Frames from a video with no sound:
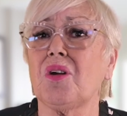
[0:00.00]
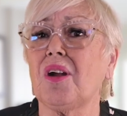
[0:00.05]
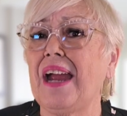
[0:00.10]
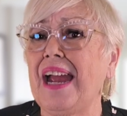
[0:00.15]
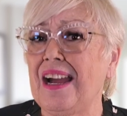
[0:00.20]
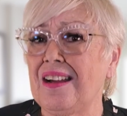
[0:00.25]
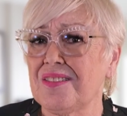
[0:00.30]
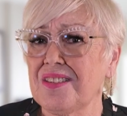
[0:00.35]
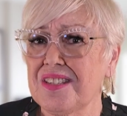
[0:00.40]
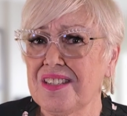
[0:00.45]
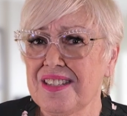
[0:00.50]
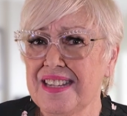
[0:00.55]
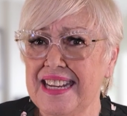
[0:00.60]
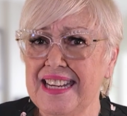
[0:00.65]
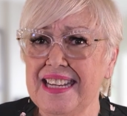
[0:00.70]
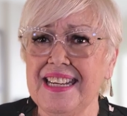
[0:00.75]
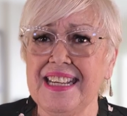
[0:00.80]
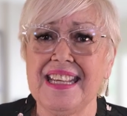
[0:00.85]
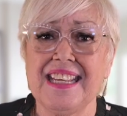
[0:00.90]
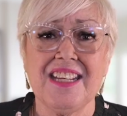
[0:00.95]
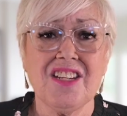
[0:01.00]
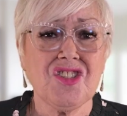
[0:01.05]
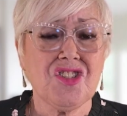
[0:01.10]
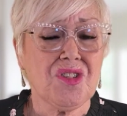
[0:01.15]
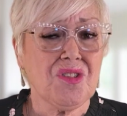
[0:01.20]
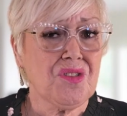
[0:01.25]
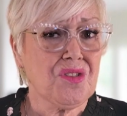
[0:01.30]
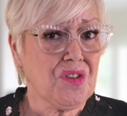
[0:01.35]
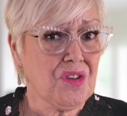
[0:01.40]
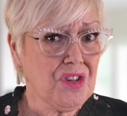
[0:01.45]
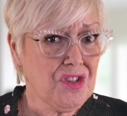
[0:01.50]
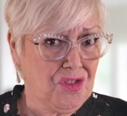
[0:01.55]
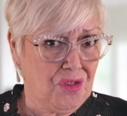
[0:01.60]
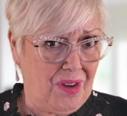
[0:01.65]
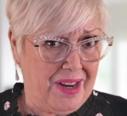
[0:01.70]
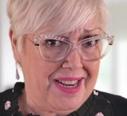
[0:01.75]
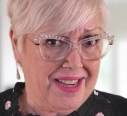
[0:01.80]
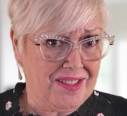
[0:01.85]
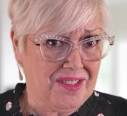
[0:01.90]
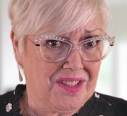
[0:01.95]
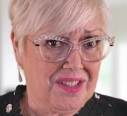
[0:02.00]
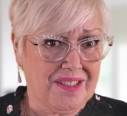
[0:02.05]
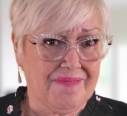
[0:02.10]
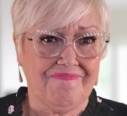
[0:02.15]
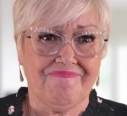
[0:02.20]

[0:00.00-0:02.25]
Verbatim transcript: or outstanding issues are addressed,